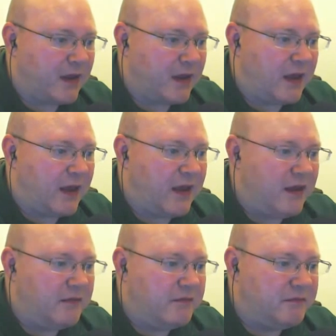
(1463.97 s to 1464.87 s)

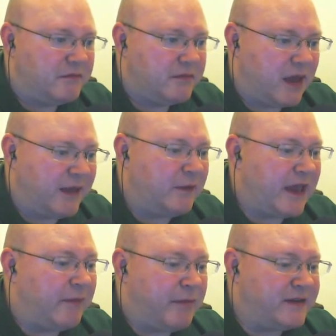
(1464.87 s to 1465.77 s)
I think
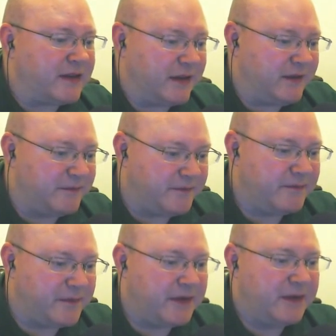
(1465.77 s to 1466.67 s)
we're getting better.
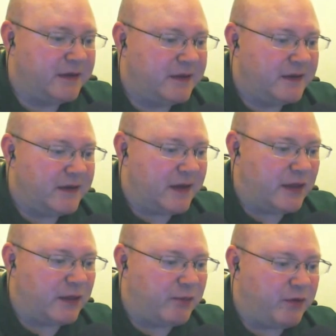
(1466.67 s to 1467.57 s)
I
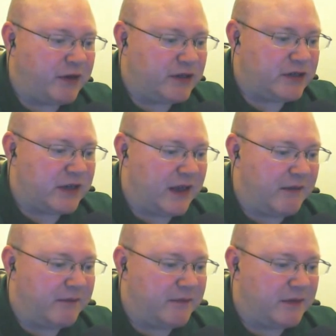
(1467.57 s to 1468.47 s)
think the British
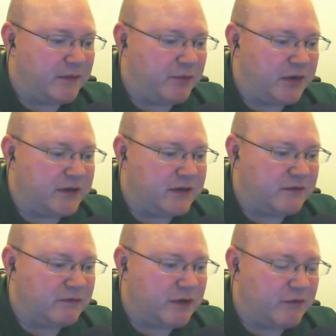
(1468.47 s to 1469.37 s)

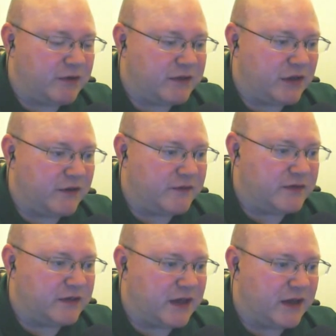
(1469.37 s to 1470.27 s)

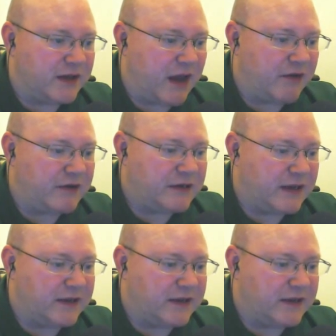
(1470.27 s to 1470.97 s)
reserved character